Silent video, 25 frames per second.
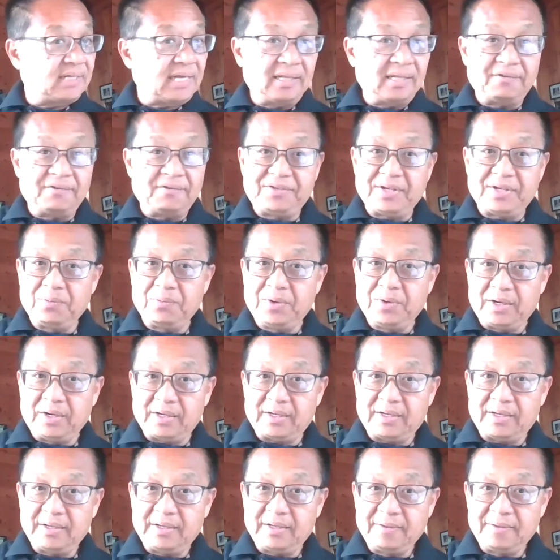love their
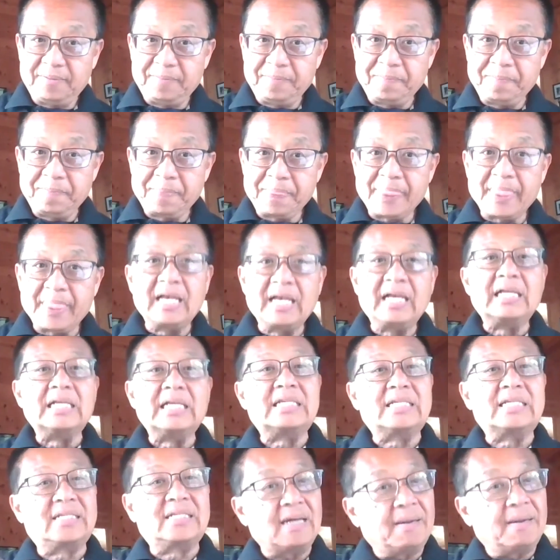work.
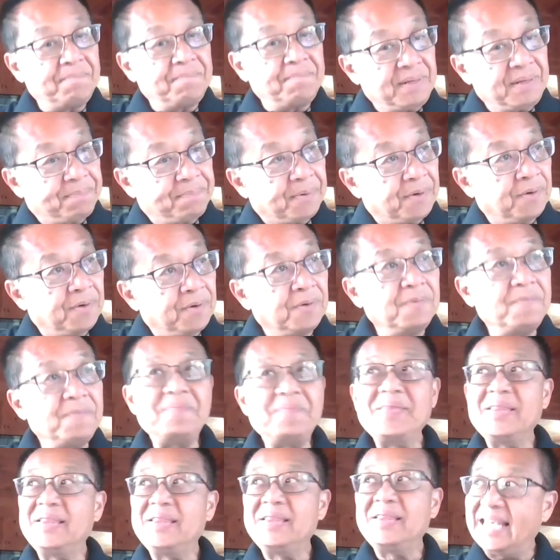Some people,
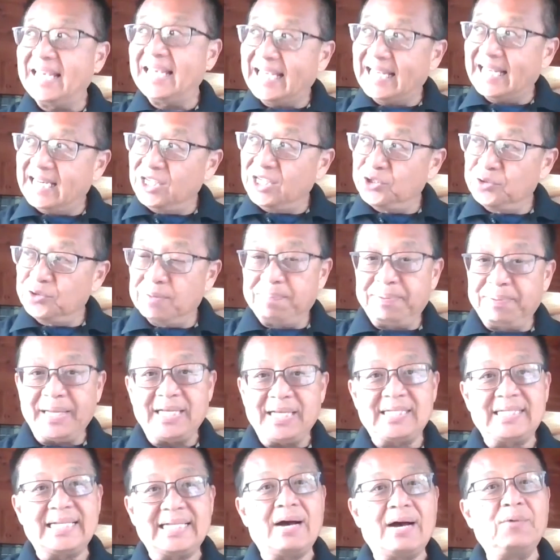they're getting to a
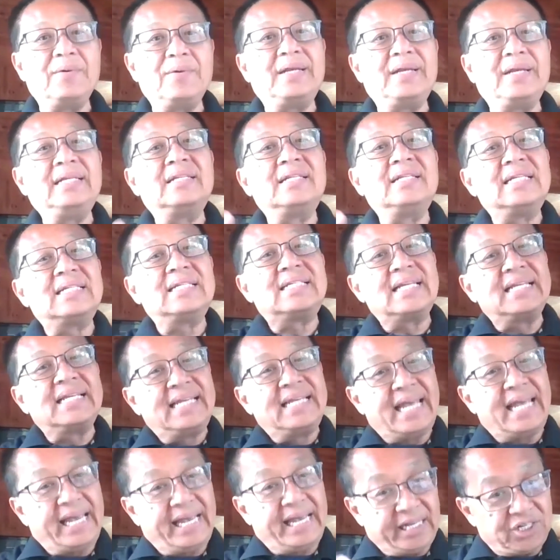place now where they need to
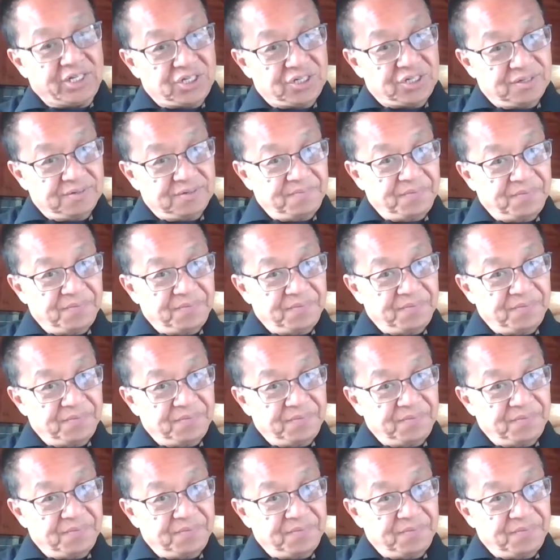disengage.